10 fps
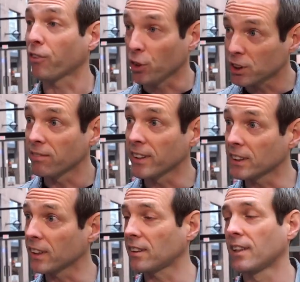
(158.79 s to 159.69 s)
first
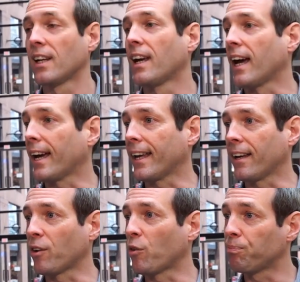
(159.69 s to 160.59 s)
visit.
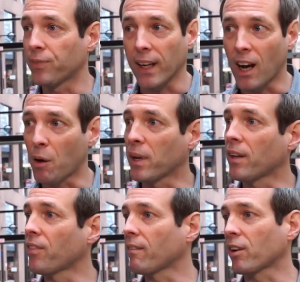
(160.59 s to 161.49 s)
Uh, they come
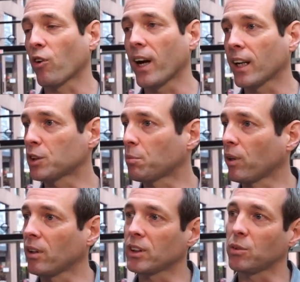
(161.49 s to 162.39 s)
in, they have a great
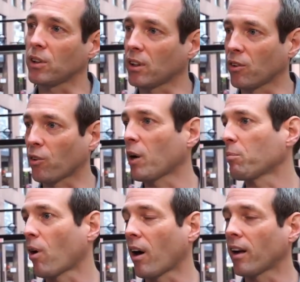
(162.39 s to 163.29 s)
experience with a great
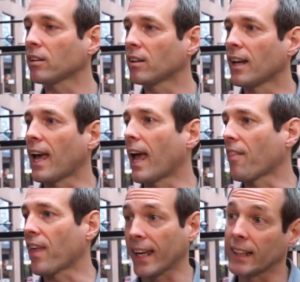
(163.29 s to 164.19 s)
product,
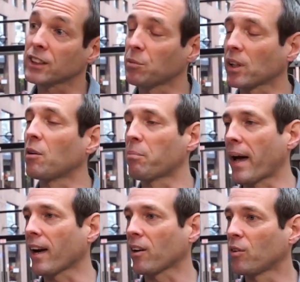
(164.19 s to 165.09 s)
and that gets them to come
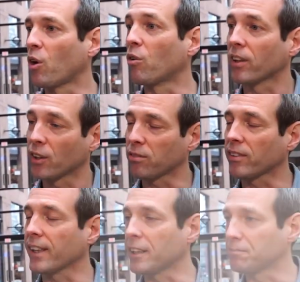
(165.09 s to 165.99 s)
back over and over
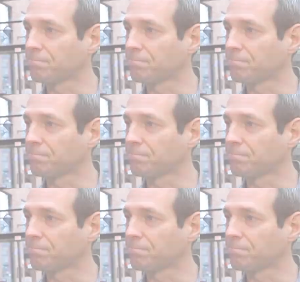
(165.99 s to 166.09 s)
again.